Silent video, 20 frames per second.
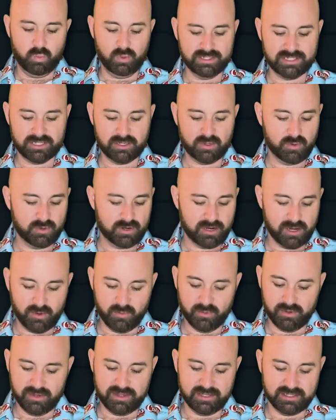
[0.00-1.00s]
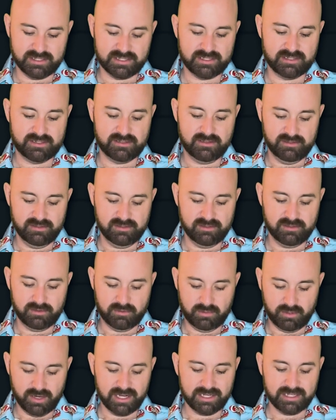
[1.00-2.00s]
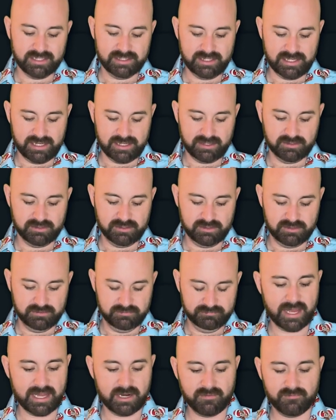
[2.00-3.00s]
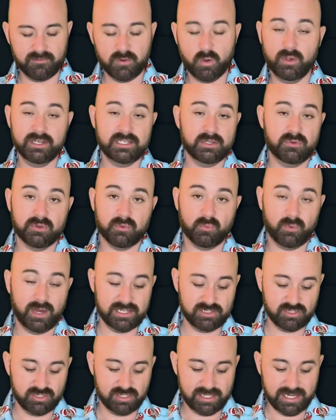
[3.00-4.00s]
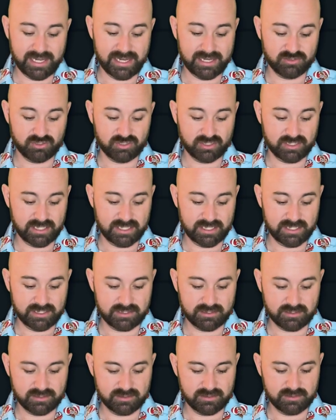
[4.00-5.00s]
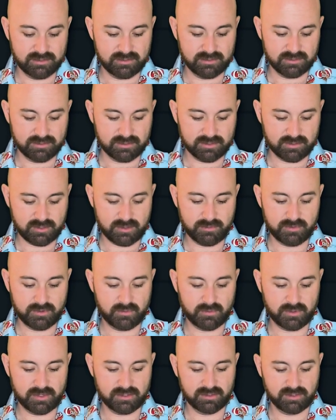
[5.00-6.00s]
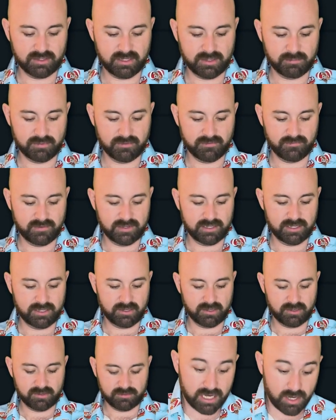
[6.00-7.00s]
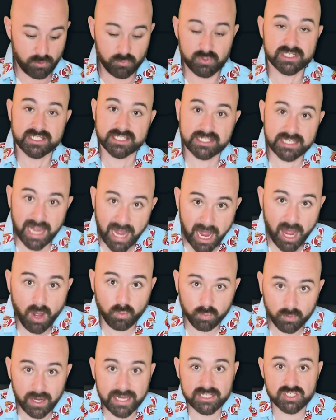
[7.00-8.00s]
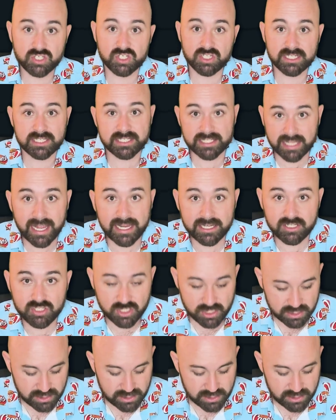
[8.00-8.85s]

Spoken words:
What's going on with this crocodile, dude? I have no idea what the Ragin' Cajun is, so I'm gonna look up a video. I wanna see how raging this Cajun